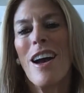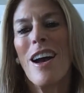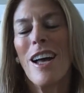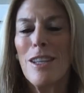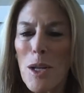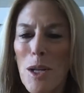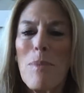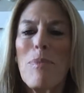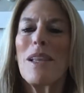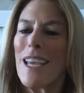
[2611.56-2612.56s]
a little
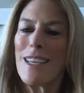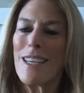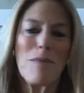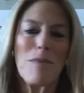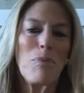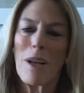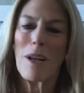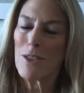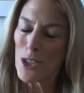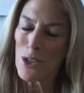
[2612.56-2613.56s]
bit belated, but
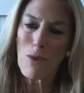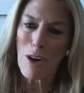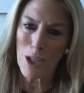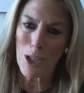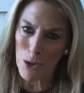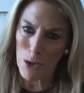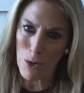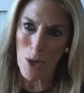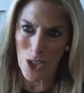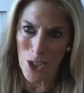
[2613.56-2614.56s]
still very true
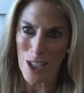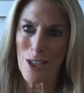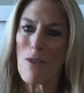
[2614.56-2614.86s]
wishes